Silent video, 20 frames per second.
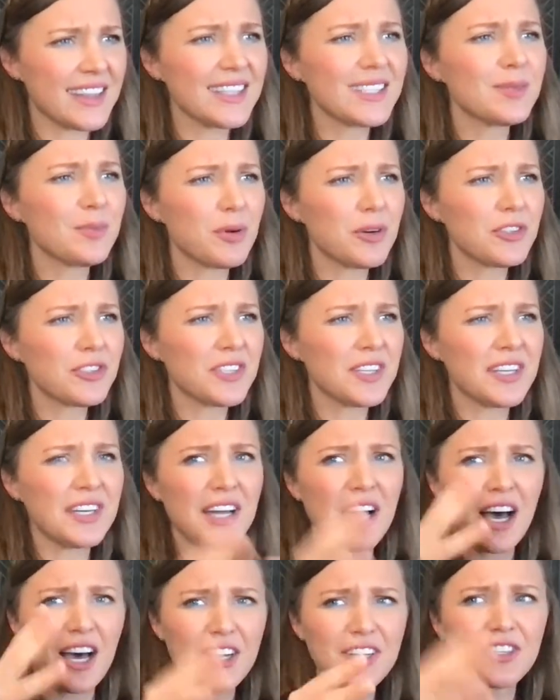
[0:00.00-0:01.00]
This
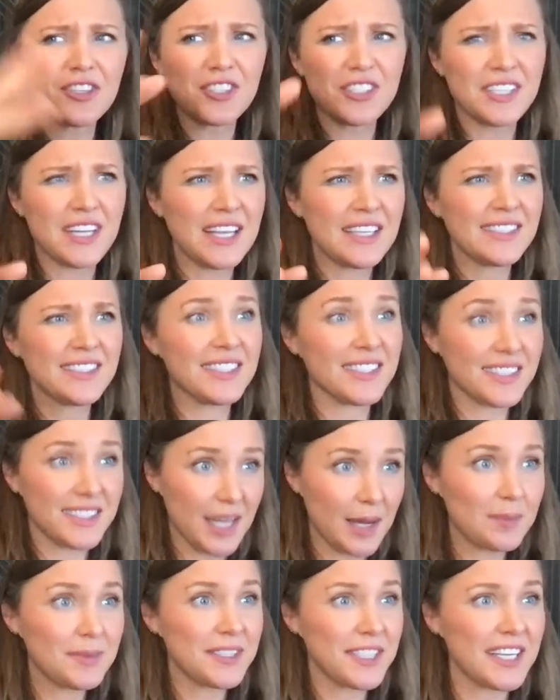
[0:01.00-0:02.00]
person understands the
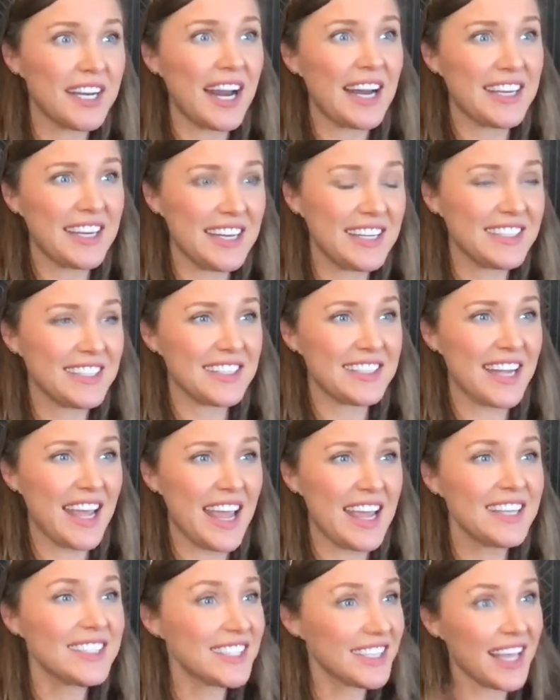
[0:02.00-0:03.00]
steps that I need to
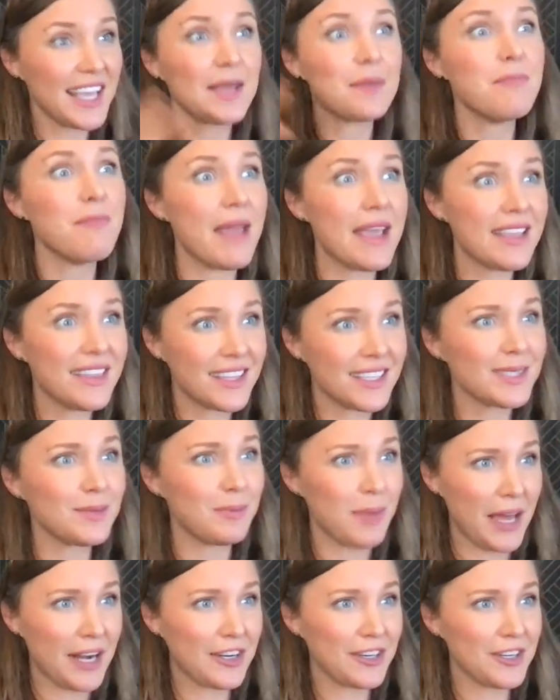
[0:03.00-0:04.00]
take to like make this
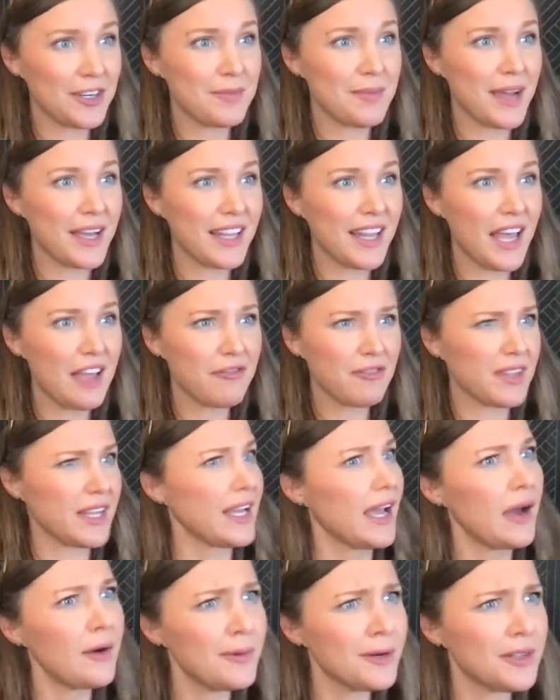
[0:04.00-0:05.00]
better in my life. And
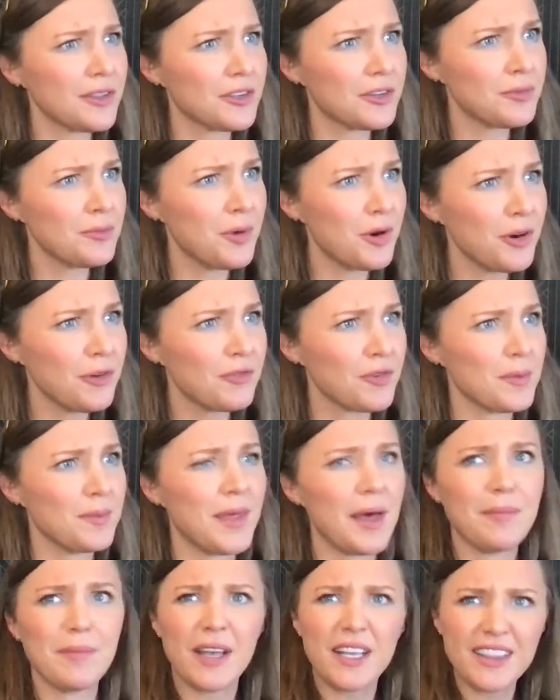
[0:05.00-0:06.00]
like, I want to learn more from
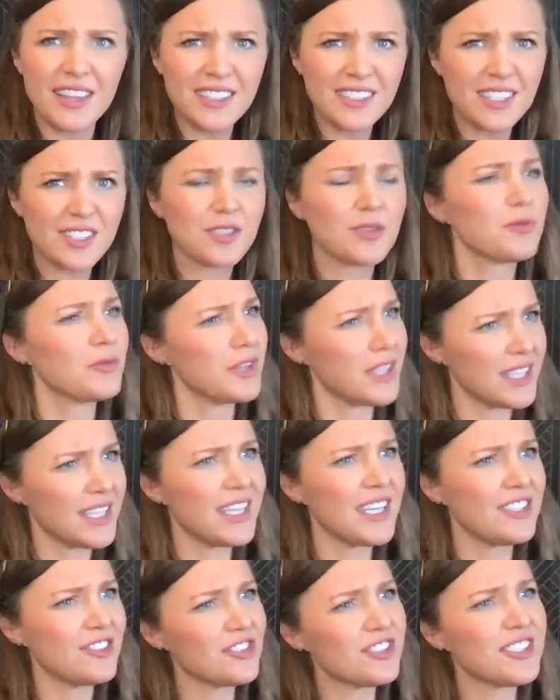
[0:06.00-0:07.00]
them. Like, this is a
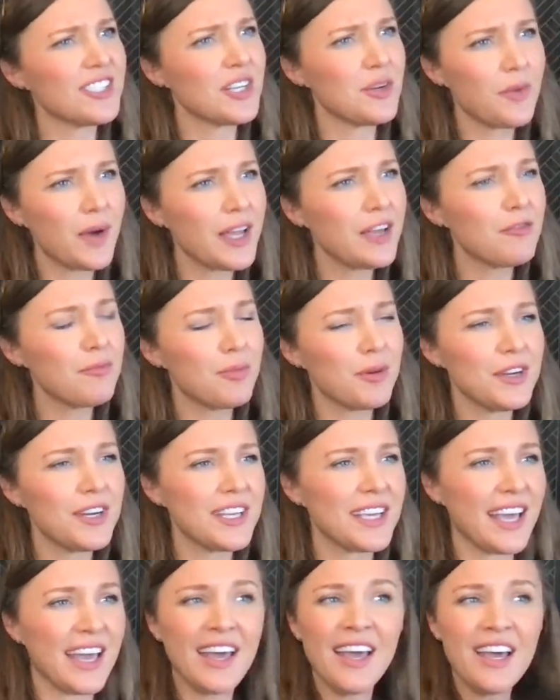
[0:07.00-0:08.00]
really interesting way of
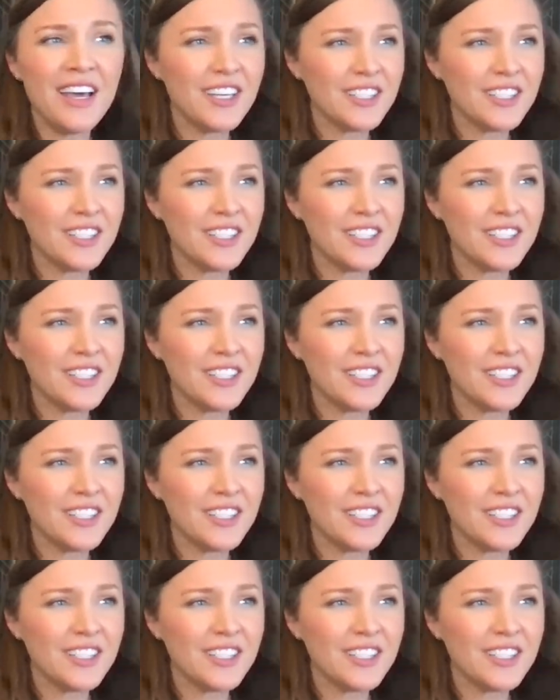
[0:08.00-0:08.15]
putting it.